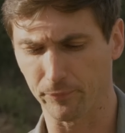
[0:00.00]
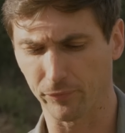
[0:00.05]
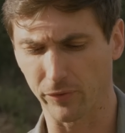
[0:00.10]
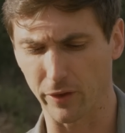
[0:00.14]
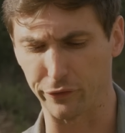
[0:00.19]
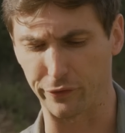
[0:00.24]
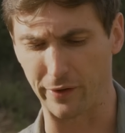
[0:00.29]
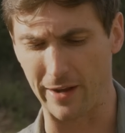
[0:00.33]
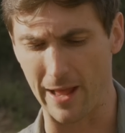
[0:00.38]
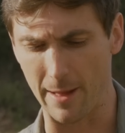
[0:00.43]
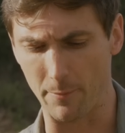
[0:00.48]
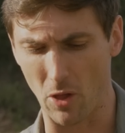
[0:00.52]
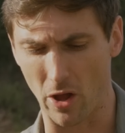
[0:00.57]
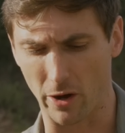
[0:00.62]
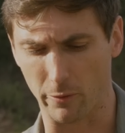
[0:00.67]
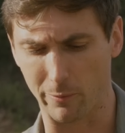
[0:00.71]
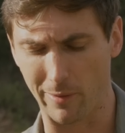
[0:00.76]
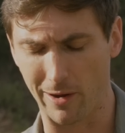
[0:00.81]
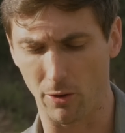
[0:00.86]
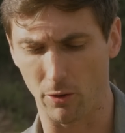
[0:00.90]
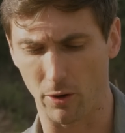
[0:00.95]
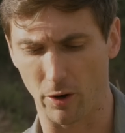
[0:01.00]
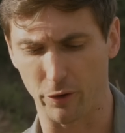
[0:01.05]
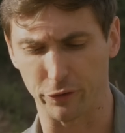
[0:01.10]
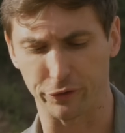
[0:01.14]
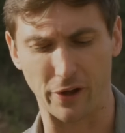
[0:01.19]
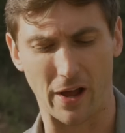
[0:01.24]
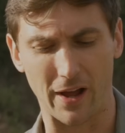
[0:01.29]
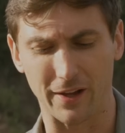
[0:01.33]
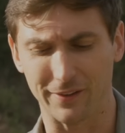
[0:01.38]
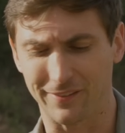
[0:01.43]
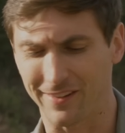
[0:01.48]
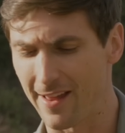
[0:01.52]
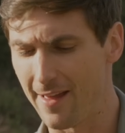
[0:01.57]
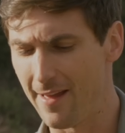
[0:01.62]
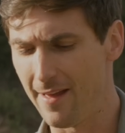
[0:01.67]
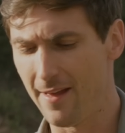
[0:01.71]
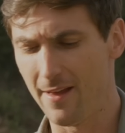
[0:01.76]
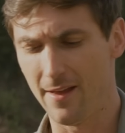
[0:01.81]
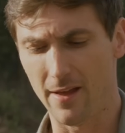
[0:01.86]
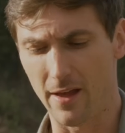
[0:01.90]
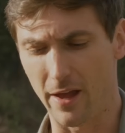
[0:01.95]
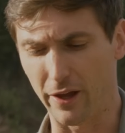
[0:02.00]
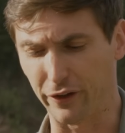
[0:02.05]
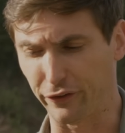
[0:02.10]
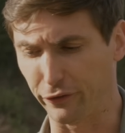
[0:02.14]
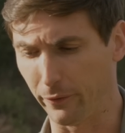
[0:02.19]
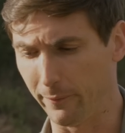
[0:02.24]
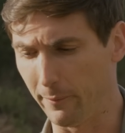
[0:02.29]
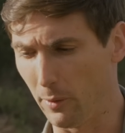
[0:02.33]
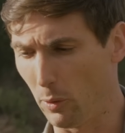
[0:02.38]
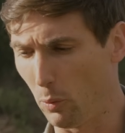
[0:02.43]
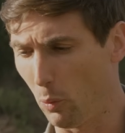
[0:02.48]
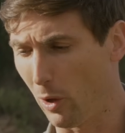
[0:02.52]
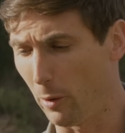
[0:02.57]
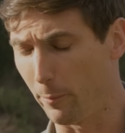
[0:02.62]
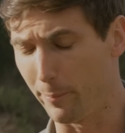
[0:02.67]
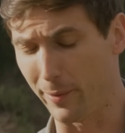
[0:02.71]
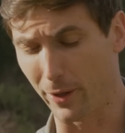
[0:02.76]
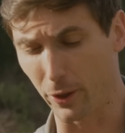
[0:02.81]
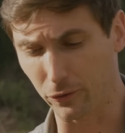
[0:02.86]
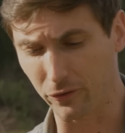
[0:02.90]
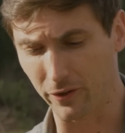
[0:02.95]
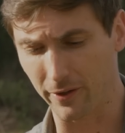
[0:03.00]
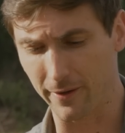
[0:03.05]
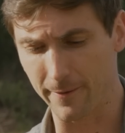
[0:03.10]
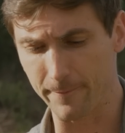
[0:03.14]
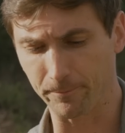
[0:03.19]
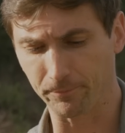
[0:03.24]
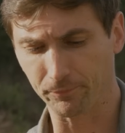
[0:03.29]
It's an M-LOK rail on all sides, extremely well built,